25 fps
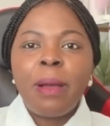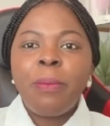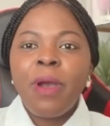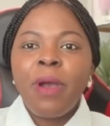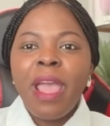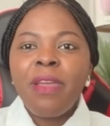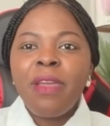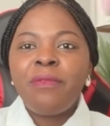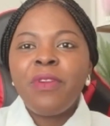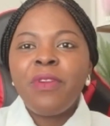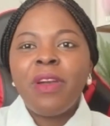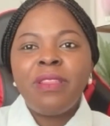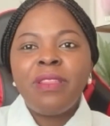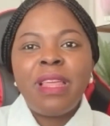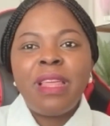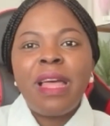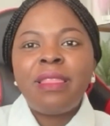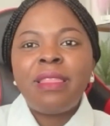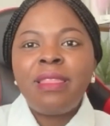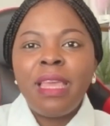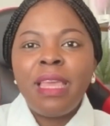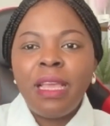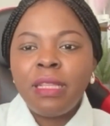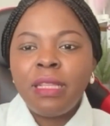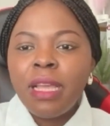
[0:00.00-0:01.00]
But every
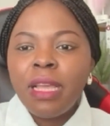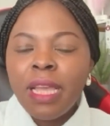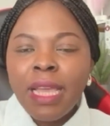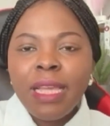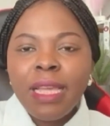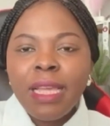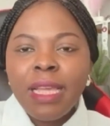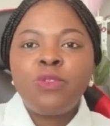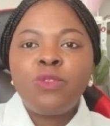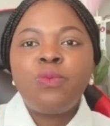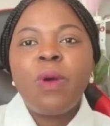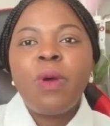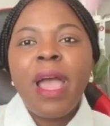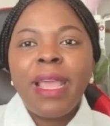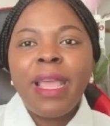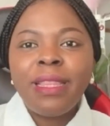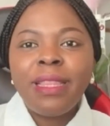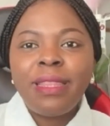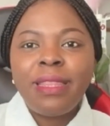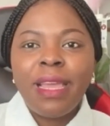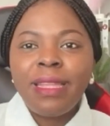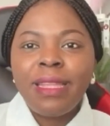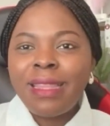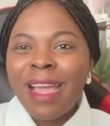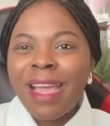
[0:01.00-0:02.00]
other thing is
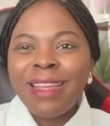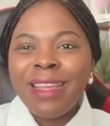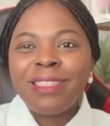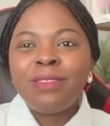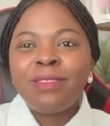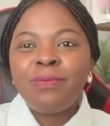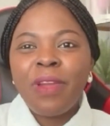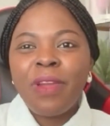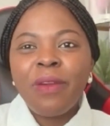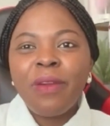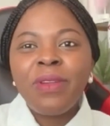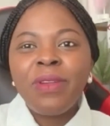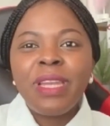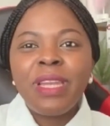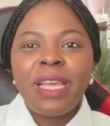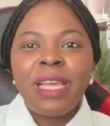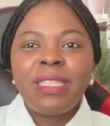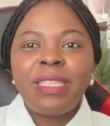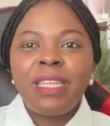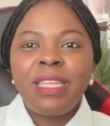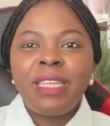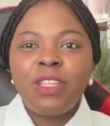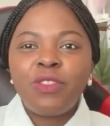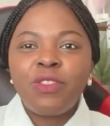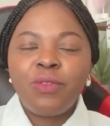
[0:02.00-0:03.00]
right there that is very
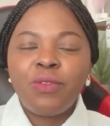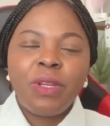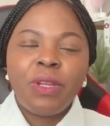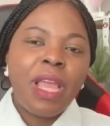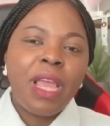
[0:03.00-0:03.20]
necessary.